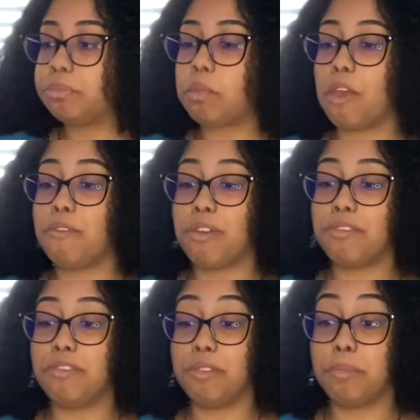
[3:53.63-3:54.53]
I forgot
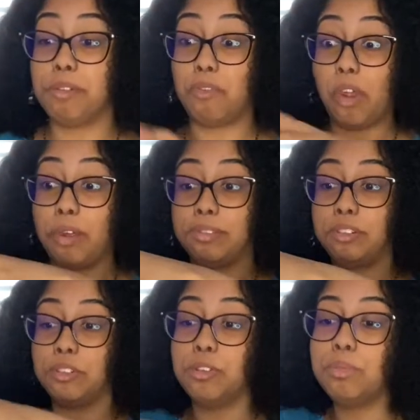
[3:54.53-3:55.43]
to dip in around.
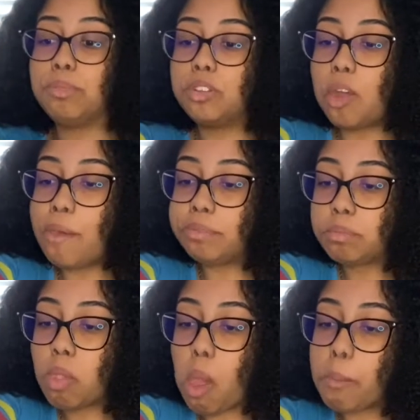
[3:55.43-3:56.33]
Oops.
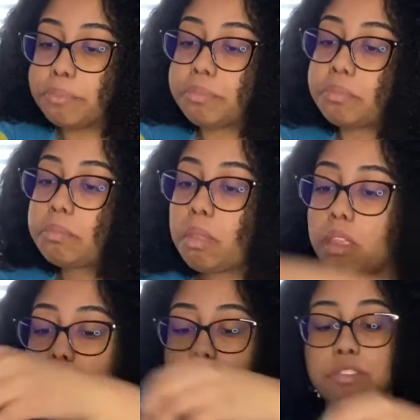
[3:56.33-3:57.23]

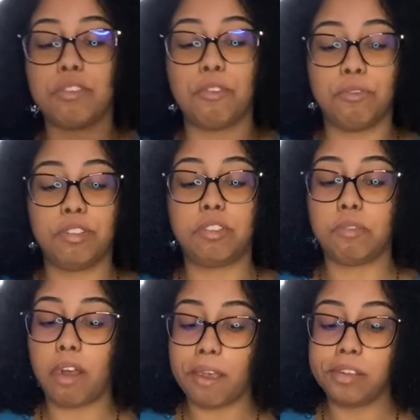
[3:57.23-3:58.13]
This is the whole reason
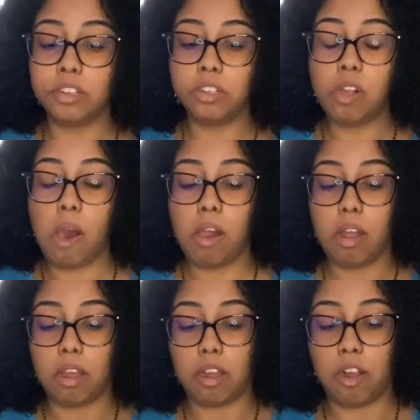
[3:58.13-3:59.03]
why
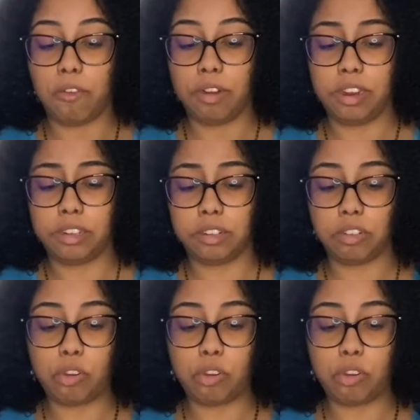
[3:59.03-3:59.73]
I got ranch.